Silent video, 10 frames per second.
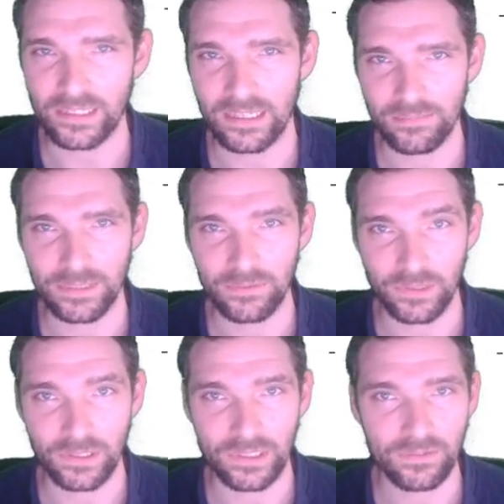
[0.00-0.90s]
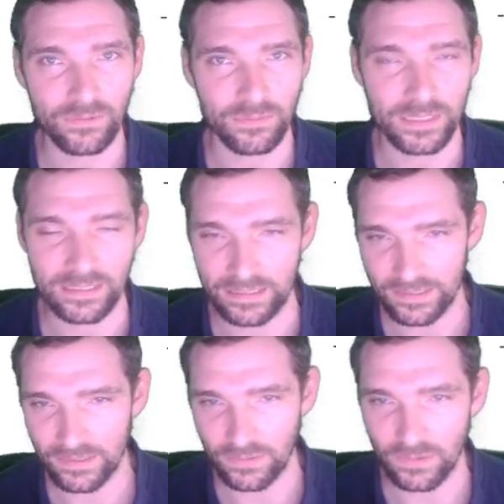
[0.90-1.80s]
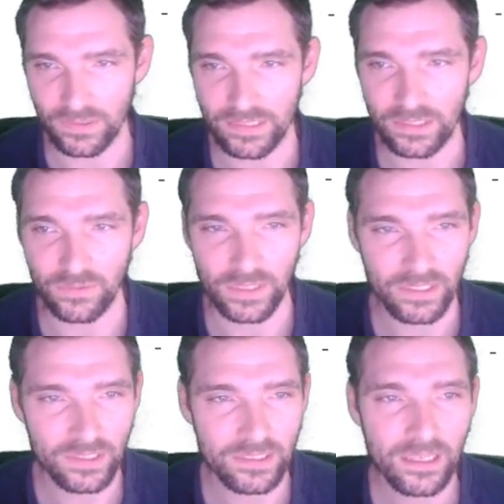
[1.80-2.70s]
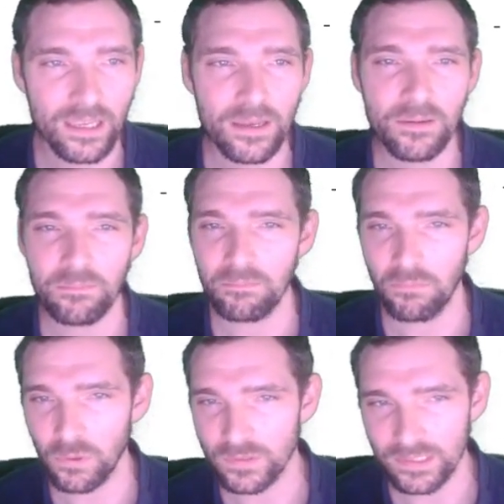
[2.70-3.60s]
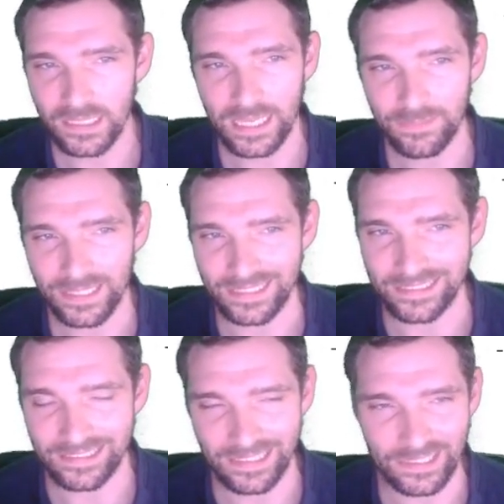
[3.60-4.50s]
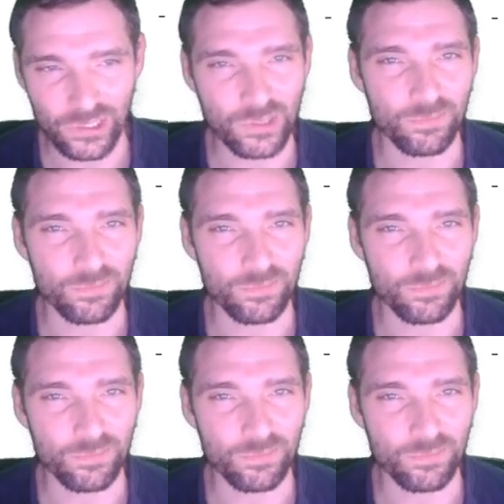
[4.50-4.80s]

going to be worth it for me in this school situation? Most of the time, it, it just